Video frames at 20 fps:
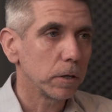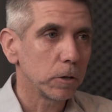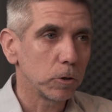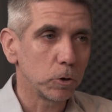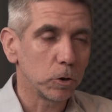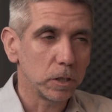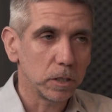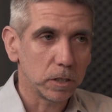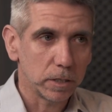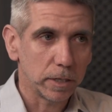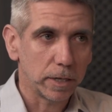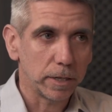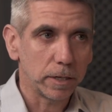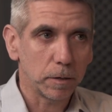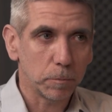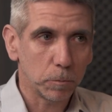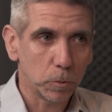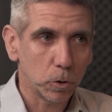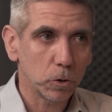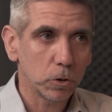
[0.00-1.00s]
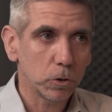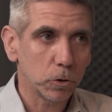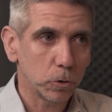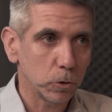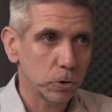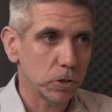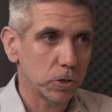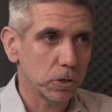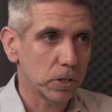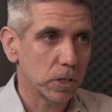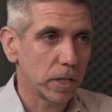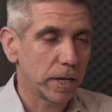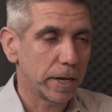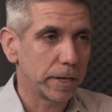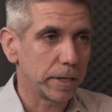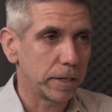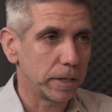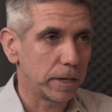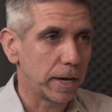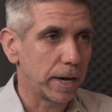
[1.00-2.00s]
Could it take a more cautious
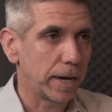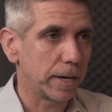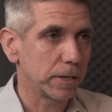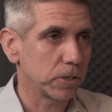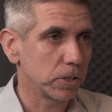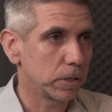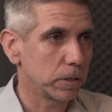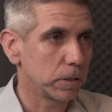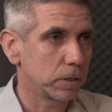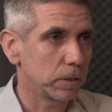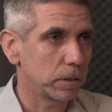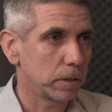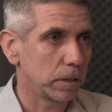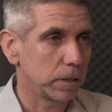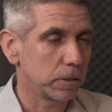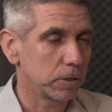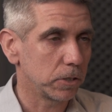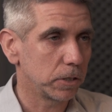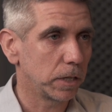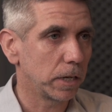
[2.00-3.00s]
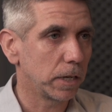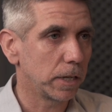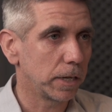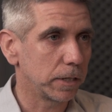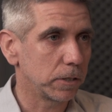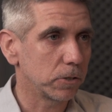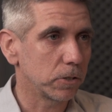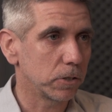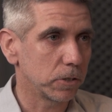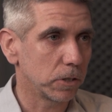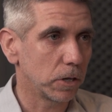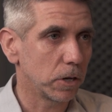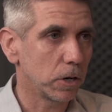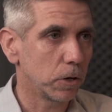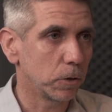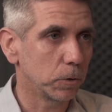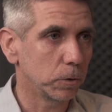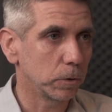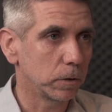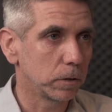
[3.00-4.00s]
line as an alliance as a
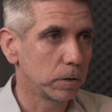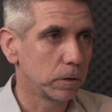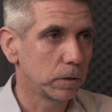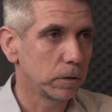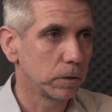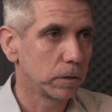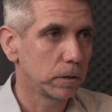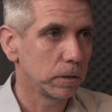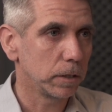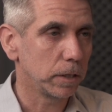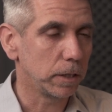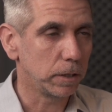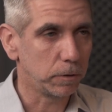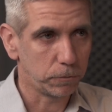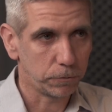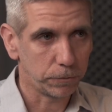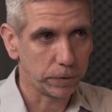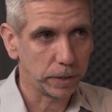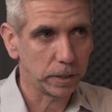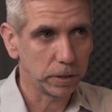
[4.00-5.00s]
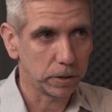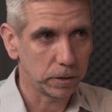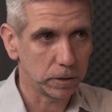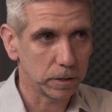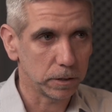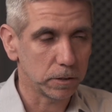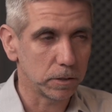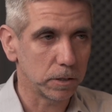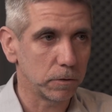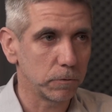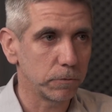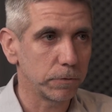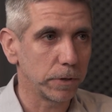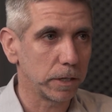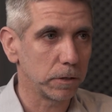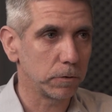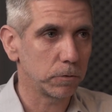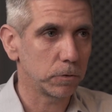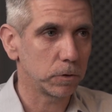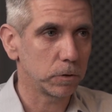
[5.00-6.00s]
whole if Finland is in
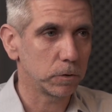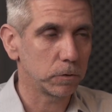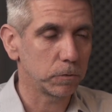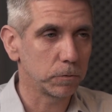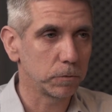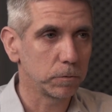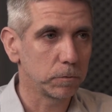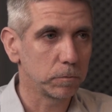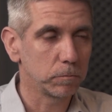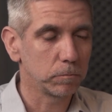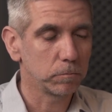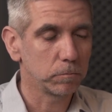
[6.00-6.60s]
favour of